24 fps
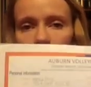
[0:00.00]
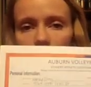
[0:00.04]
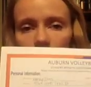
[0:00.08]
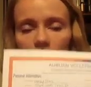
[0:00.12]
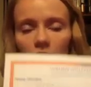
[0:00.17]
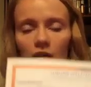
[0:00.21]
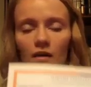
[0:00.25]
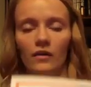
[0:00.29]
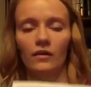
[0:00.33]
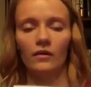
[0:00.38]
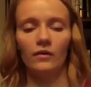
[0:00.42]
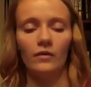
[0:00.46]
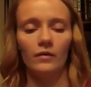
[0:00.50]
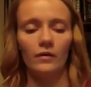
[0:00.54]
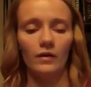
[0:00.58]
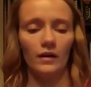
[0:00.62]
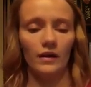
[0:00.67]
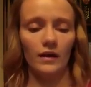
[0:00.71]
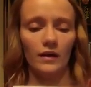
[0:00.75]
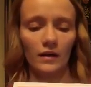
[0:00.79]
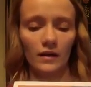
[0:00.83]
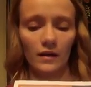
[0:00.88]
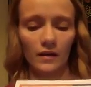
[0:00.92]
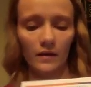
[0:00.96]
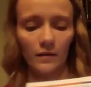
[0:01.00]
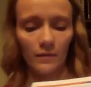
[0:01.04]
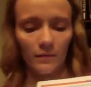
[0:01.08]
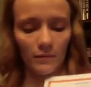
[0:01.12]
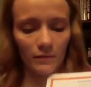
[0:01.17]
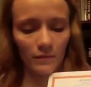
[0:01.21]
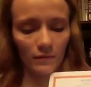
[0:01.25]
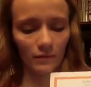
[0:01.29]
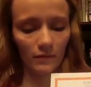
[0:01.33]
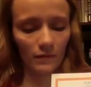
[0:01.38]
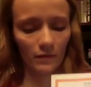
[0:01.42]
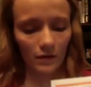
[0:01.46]
So
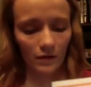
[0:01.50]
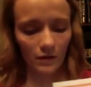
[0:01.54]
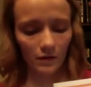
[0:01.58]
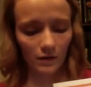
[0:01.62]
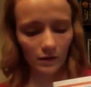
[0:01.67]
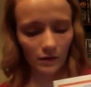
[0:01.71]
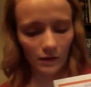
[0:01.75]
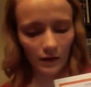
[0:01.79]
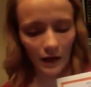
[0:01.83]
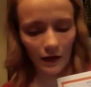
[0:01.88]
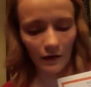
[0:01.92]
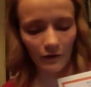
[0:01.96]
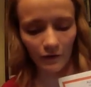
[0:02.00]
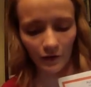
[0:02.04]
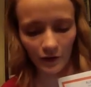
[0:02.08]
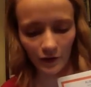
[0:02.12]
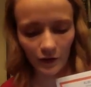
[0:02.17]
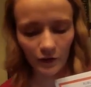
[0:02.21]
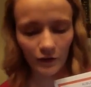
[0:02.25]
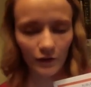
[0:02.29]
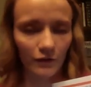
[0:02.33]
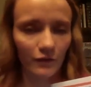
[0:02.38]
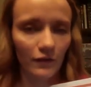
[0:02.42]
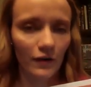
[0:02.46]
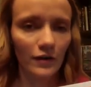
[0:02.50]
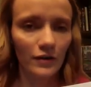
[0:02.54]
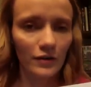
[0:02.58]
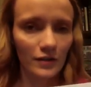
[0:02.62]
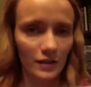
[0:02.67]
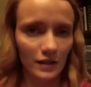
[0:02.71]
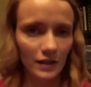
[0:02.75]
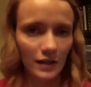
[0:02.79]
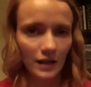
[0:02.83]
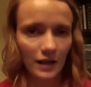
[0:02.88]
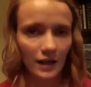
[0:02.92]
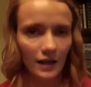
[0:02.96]
every
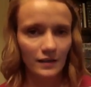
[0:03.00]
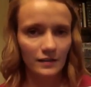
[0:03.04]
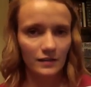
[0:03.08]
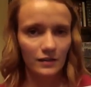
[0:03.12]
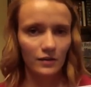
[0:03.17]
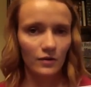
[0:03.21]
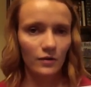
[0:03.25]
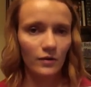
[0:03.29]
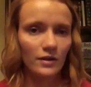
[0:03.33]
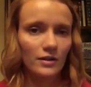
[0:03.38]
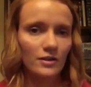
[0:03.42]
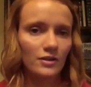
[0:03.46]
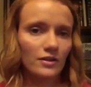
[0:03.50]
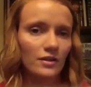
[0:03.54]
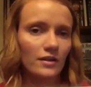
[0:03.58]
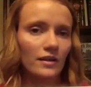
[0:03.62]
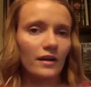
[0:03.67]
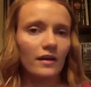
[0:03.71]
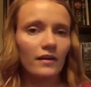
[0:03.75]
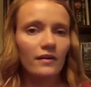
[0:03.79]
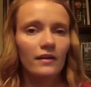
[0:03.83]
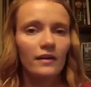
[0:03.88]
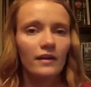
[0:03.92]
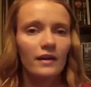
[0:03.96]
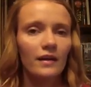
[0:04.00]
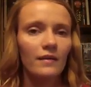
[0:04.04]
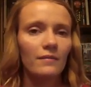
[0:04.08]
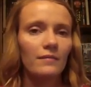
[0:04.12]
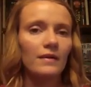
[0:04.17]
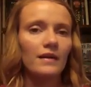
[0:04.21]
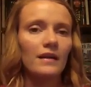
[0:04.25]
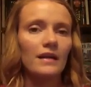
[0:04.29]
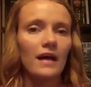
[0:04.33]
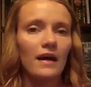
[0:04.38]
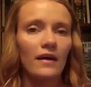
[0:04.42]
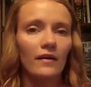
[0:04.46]
university has a questionnaire that can be
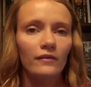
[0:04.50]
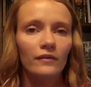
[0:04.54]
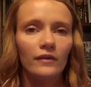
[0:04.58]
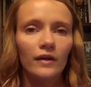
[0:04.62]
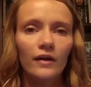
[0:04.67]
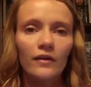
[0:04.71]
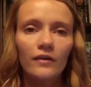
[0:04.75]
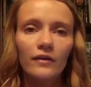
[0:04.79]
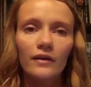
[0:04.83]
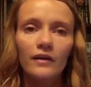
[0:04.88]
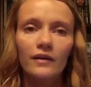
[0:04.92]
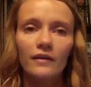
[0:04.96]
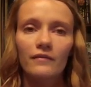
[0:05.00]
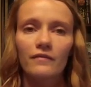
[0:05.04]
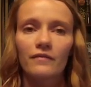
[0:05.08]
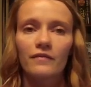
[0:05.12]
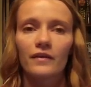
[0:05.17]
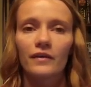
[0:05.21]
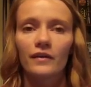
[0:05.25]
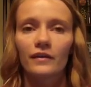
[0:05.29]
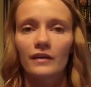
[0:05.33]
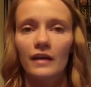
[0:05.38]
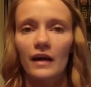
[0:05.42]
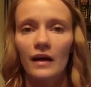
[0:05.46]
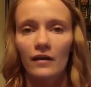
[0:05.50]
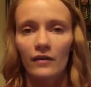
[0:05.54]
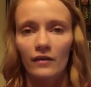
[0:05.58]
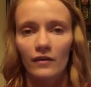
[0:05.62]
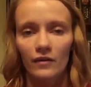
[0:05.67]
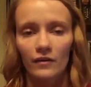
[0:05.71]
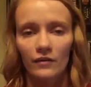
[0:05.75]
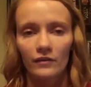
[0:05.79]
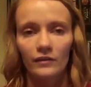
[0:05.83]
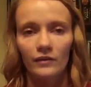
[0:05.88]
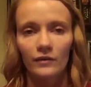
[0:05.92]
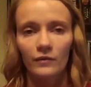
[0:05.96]
downloaded and filled out
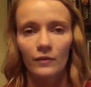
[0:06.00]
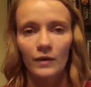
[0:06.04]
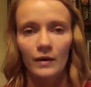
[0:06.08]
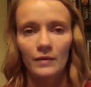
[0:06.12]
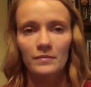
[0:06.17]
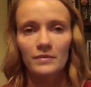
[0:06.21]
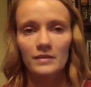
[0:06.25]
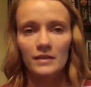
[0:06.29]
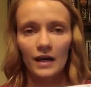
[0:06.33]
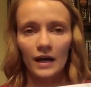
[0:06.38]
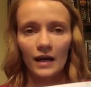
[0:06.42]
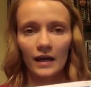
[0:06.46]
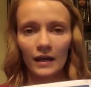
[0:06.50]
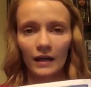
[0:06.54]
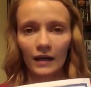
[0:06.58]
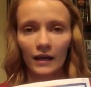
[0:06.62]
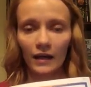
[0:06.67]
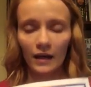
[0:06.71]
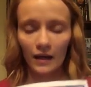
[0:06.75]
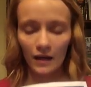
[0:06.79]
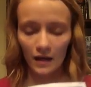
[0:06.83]
on their website.